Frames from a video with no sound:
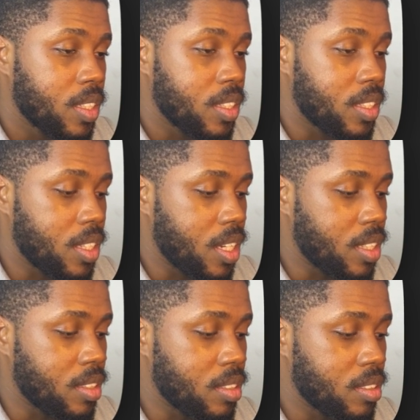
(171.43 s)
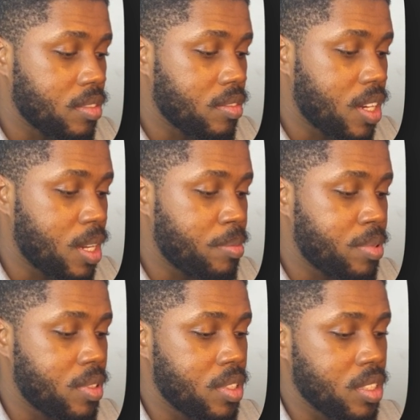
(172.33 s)
then wrap
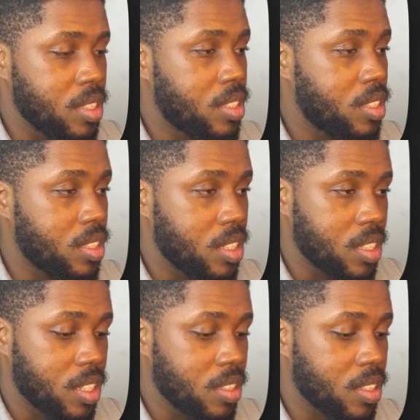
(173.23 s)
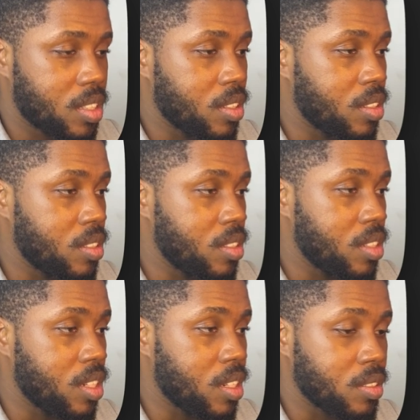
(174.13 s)
this in another
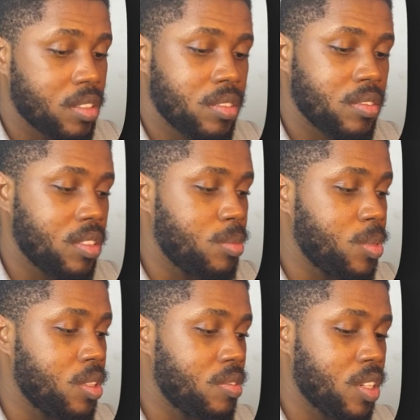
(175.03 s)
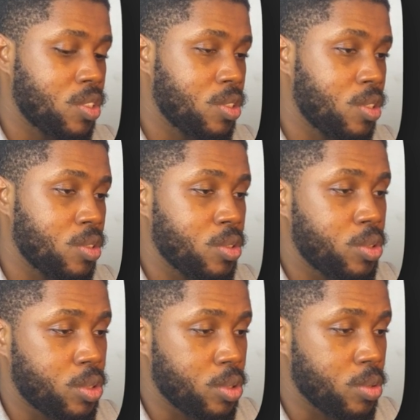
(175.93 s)
layout name it direction
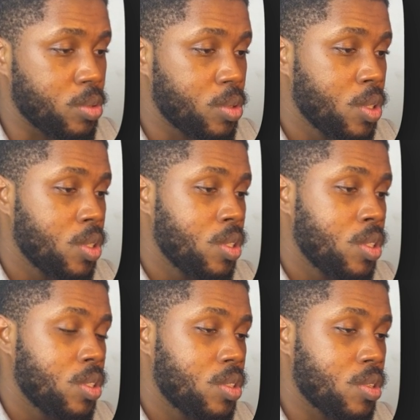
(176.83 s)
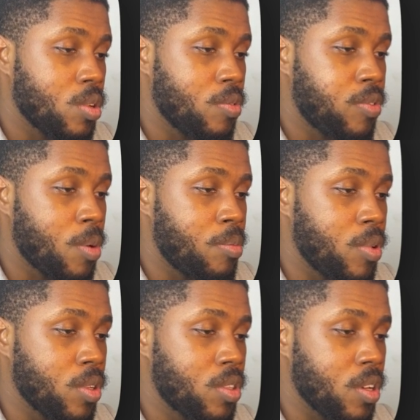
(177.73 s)
two so for
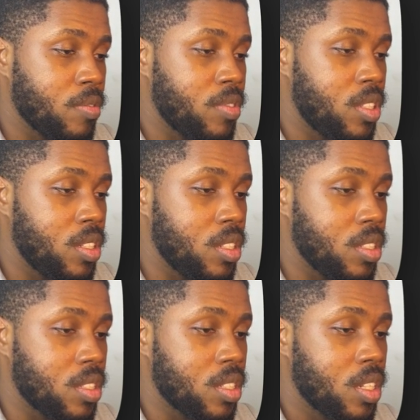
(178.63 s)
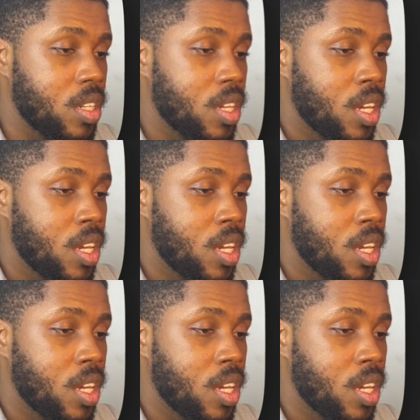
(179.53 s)
both of these